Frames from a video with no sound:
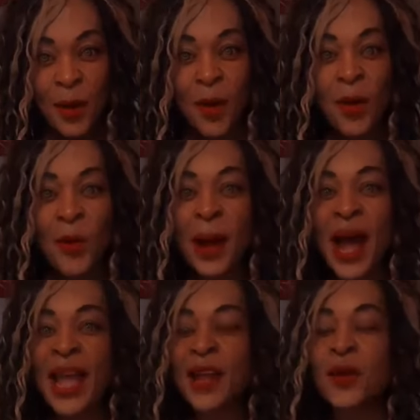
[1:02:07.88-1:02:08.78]
Oh
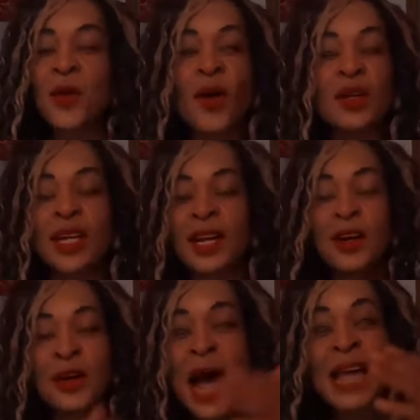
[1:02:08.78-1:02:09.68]
my god.
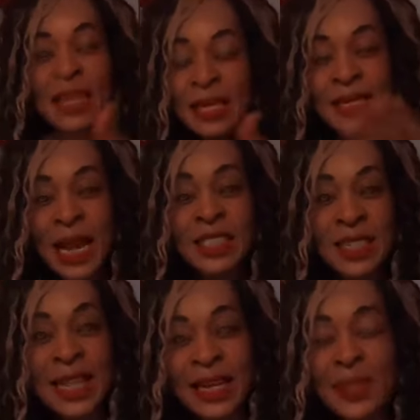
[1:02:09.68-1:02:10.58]
I it's
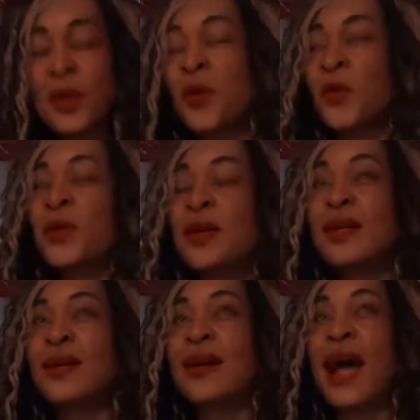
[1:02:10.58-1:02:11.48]
actually that you know,
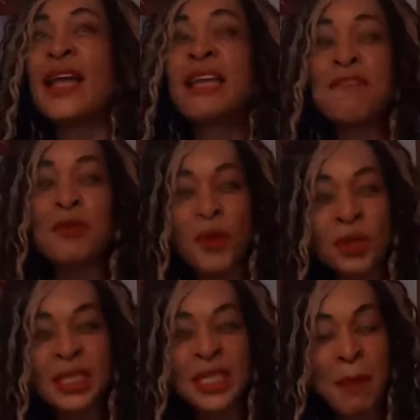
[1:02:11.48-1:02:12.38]
I even
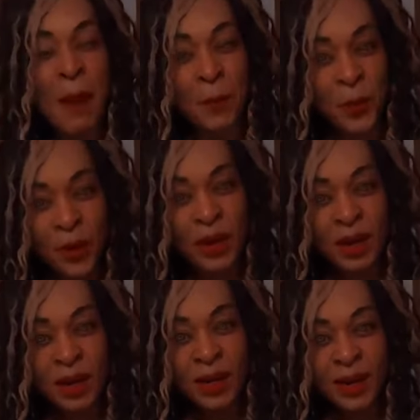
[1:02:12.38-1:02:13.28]
wrote it in my
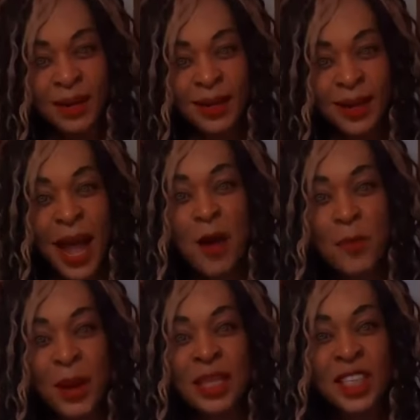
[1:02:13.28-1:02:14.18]
book.
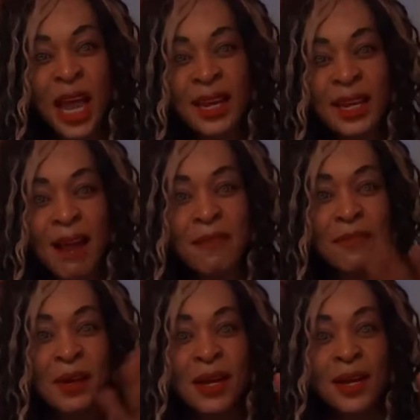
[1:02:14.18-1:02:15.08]
How much I
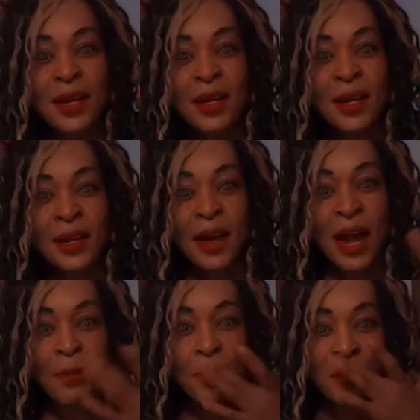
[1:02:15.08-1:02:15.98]
love
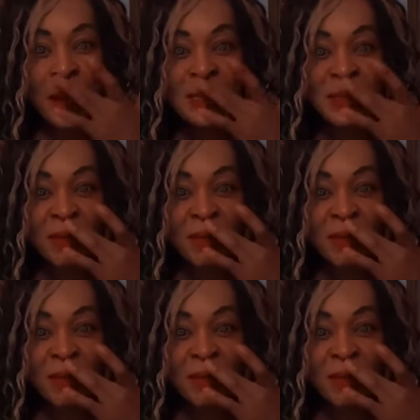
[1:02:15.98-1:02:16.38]
I'm on page